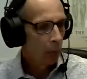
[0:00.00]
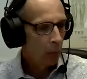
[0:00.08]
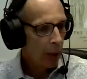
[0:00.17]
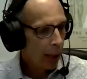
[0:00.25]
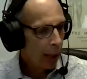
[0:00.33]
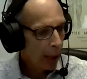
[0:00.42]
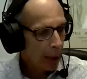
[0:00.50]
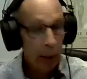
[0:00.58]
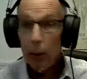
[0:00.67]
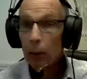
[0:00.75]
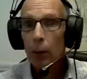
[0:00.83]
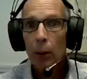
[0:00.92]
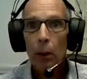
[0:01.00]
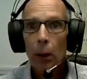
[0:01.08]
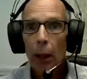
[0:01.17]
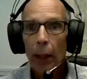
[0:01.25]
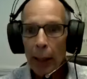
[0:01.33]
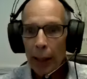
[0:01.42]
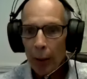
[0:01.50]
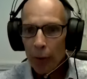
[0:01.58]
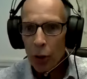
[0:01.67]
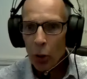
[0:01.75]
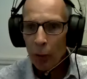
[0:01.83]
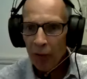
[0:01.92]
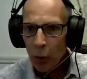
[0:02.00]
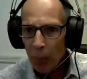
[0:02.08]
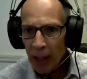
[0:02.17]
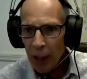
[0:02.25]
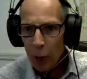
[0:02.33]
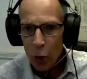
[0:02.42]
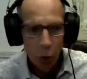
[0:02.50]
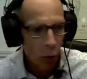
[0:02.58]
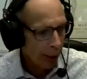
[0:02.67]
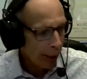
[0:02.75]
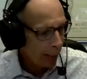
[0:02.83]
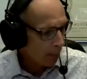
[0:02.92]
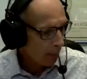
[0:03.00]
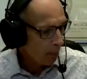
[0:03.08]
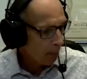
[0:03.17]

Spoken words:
Okay, and I know it's a few minutes early,